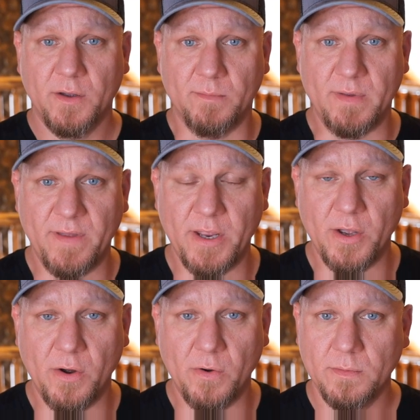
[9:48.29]
Could be
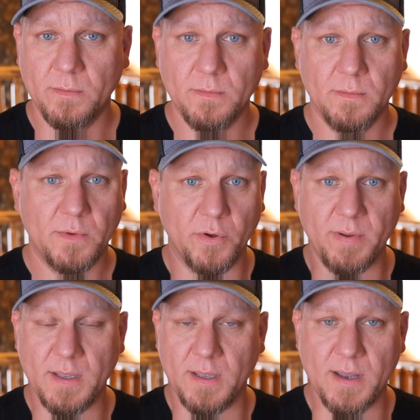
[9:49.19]
video, Could
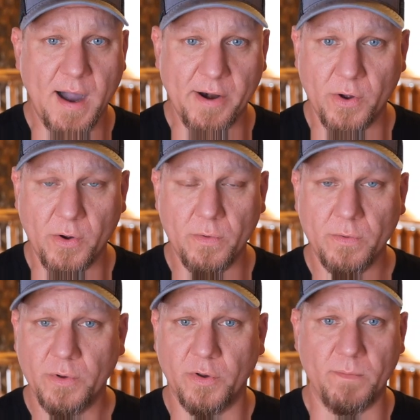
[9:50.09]
be
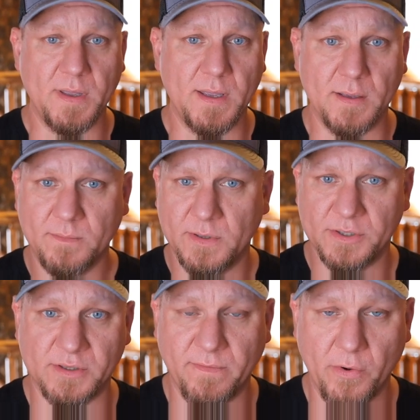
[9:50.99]
audio, could be
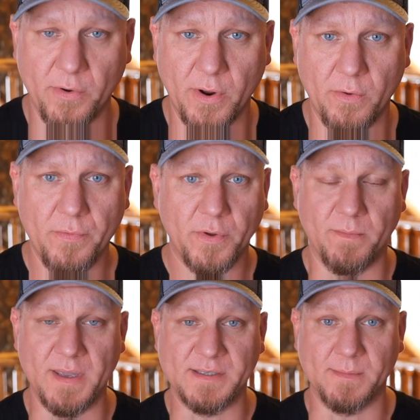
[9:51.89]
just a photo,
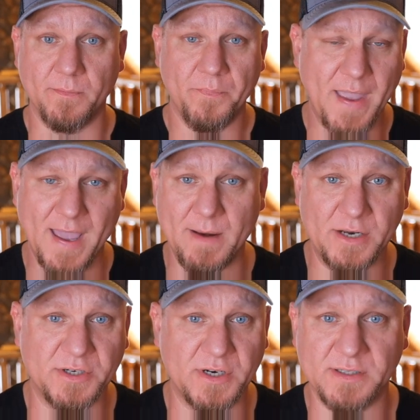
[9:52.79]
could be some
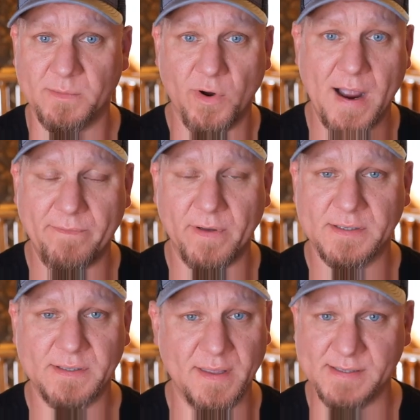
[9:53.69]
animation and some
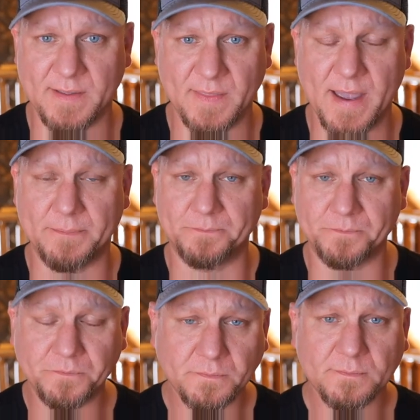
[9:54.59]
graphics, things like that.
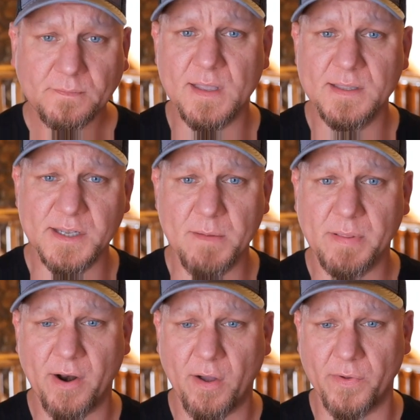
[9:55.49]
It's going to
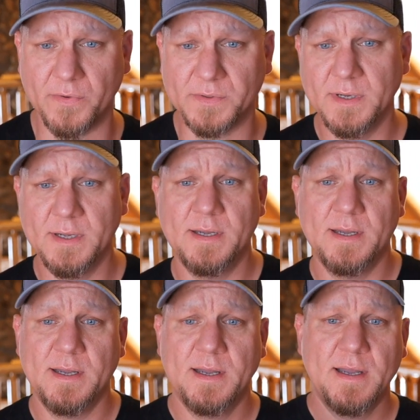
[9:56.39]
apply to all those.
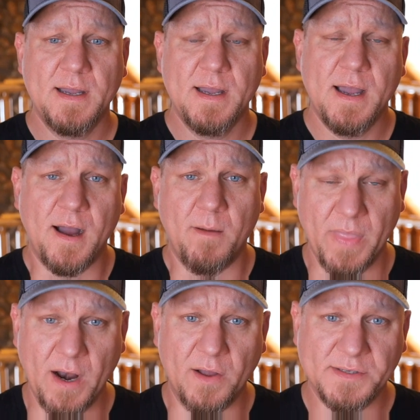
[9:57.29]
But
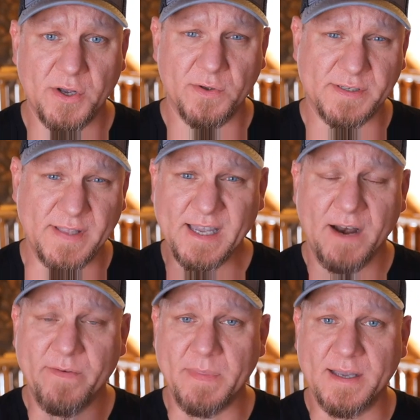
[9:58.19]
then also, so that's kind
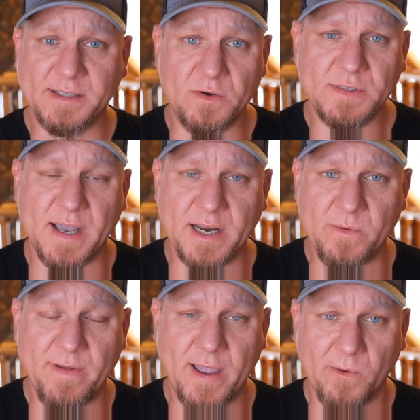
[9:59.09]
of from the SEO side to
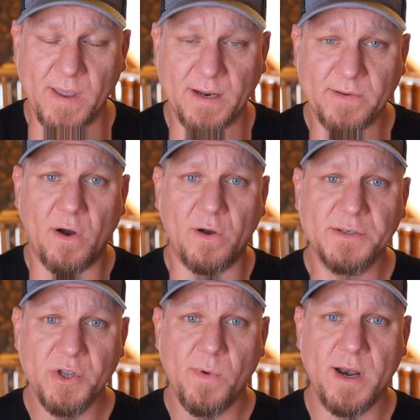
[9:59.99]
evaluate it.
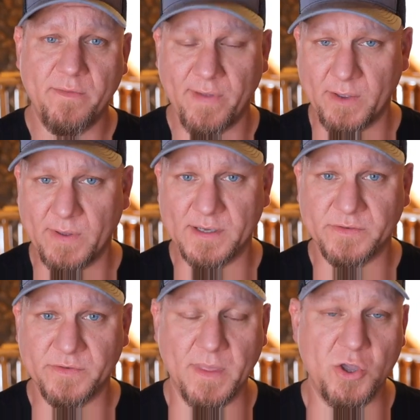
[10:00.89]
Also, you want to evaluate this
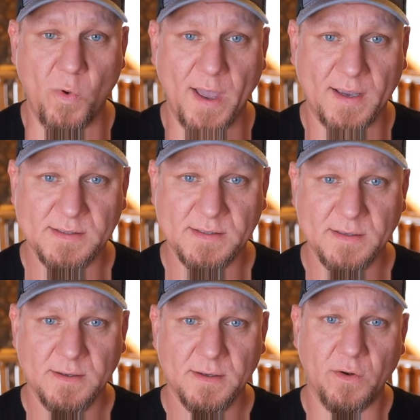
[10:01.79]
from the UX
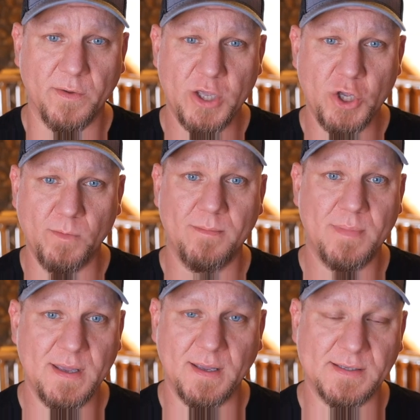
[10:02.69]
or the human
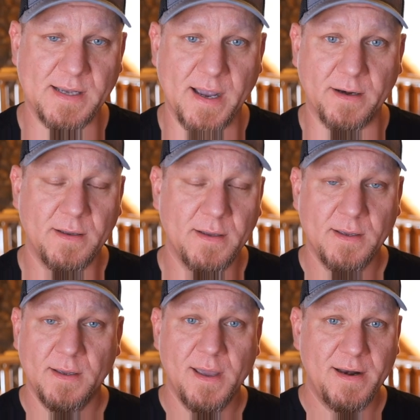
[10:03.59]
being side.
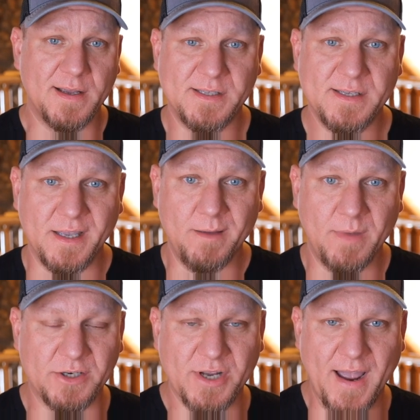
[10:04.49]
Does this
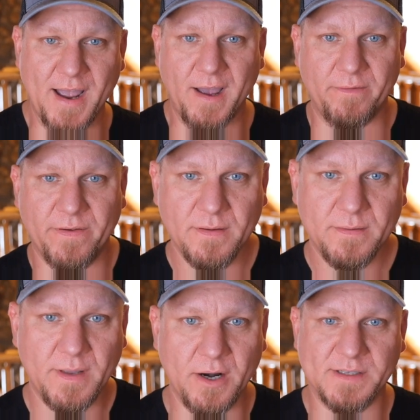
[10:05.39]
image have,
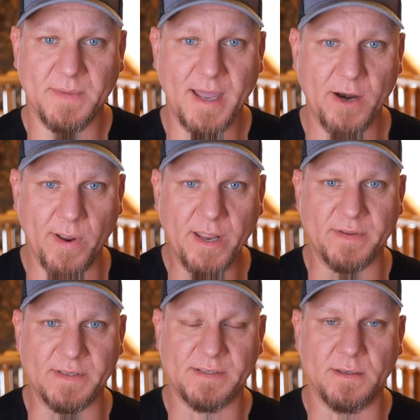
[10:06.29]
some kind of
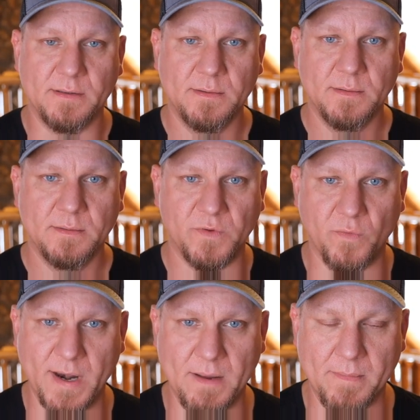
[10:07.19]
relevancy to
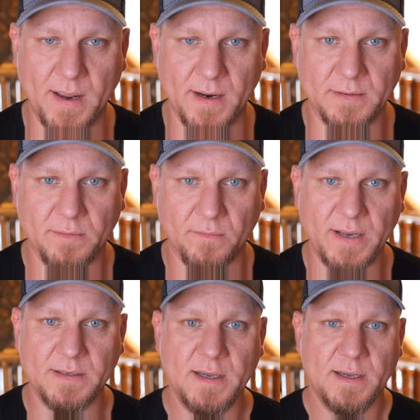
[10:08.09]
Wedding Band,
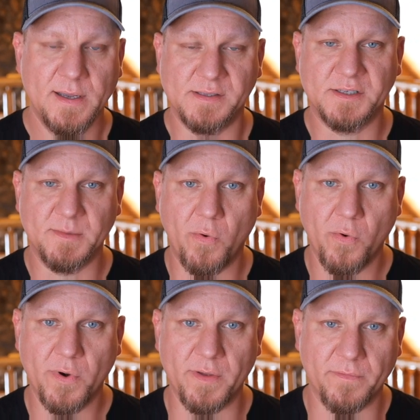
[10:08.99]
right? Is it
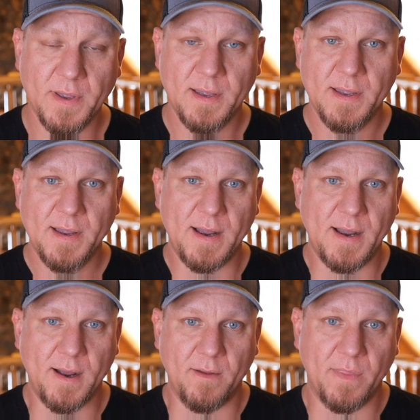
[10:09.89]
supportive?
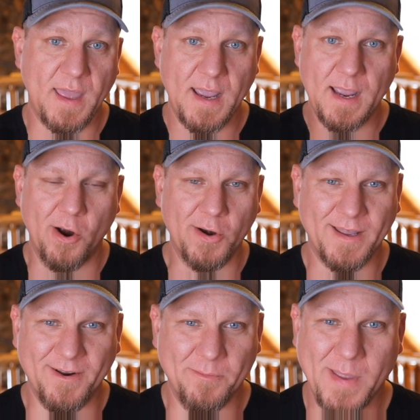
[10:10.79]
They aren't
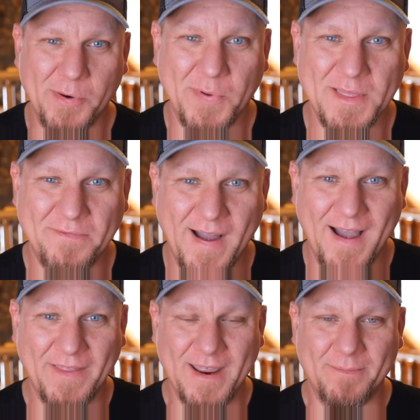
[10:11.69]
going to be able to read the
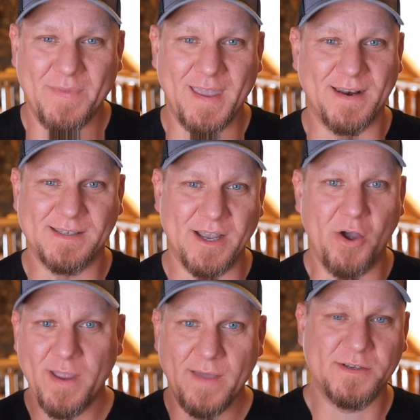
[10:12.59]
file name and say,
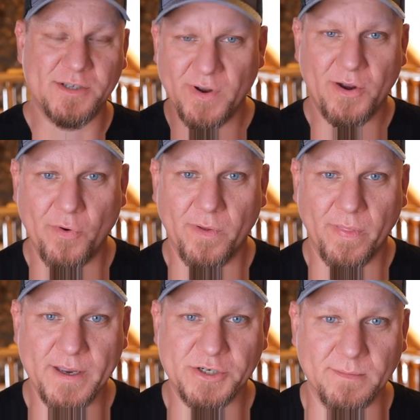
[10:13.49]
oh yeah, there's a direct
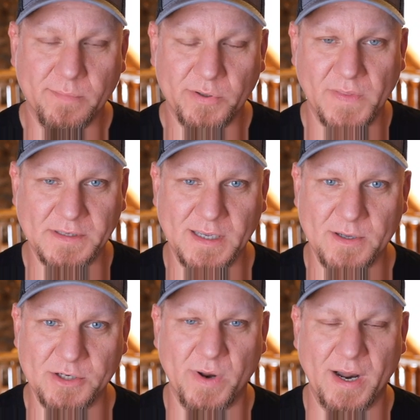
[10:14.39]
correlation between this
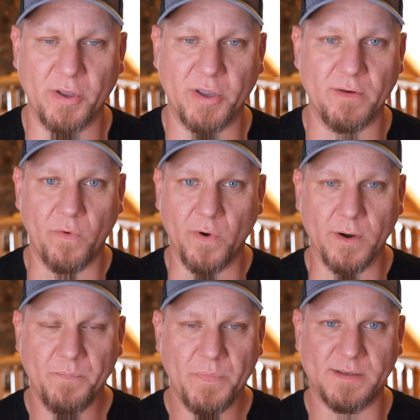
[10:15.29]
image and what I'm looking
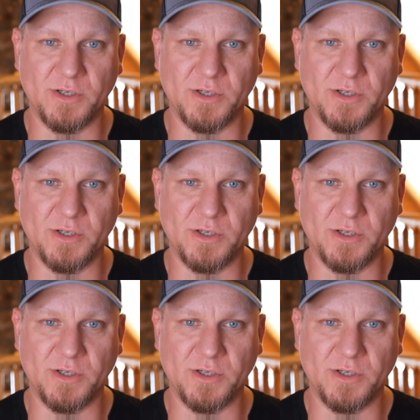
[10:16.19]
for.